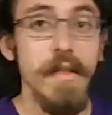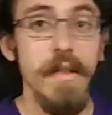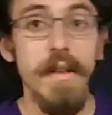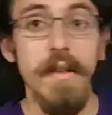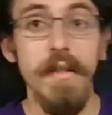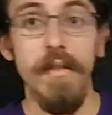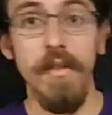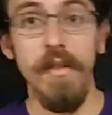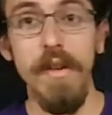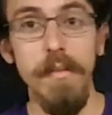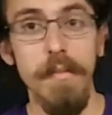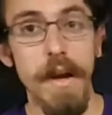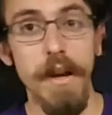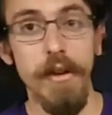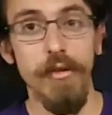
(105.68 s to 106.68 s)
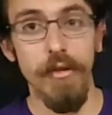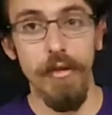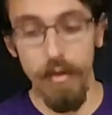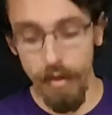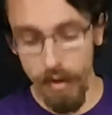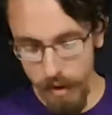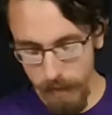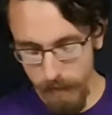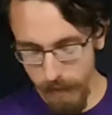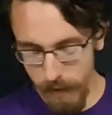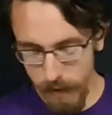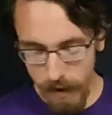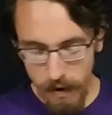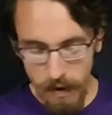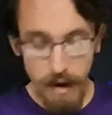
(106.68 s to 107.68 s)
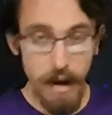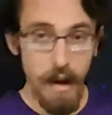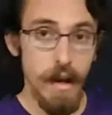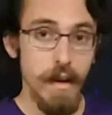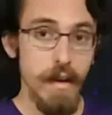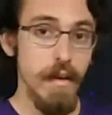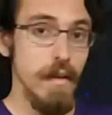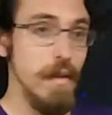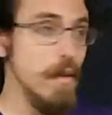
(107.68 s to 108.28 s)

the C major chord, and